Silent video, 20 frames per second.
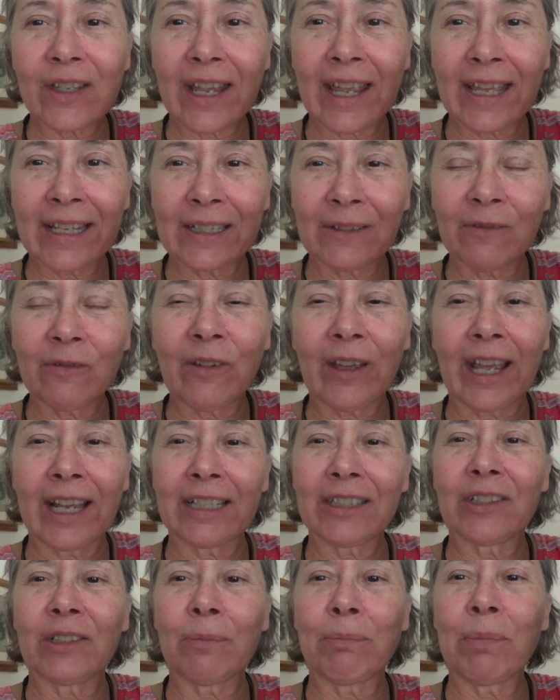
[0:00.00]
an
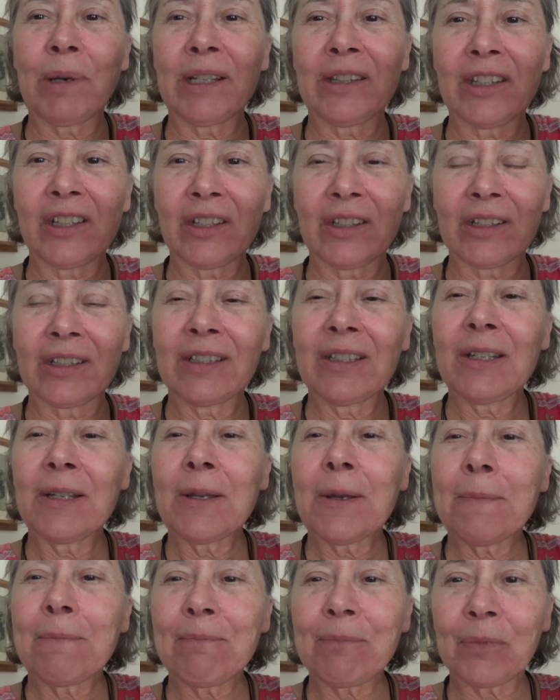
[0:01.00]
effect upon the
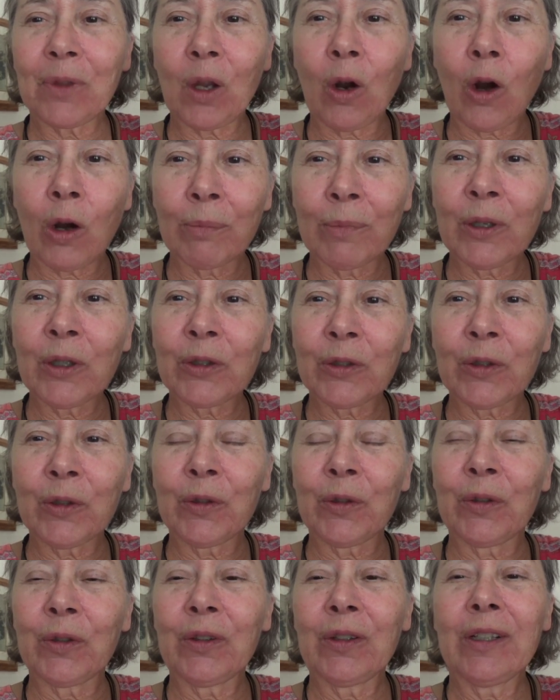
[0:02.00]

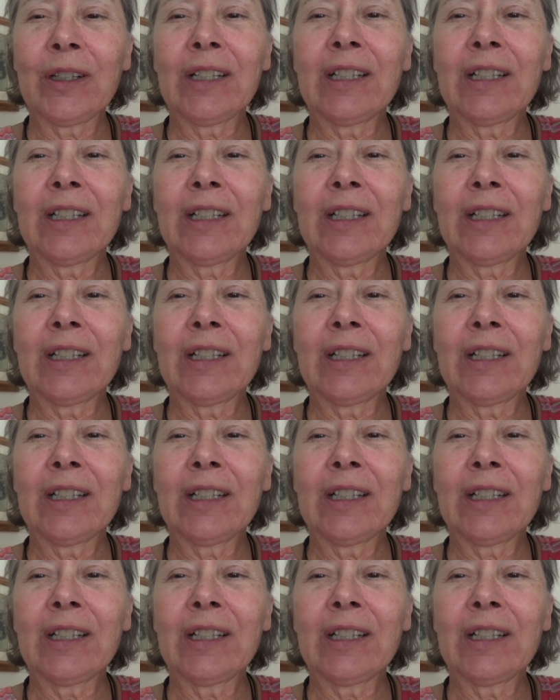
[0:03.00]
hormonal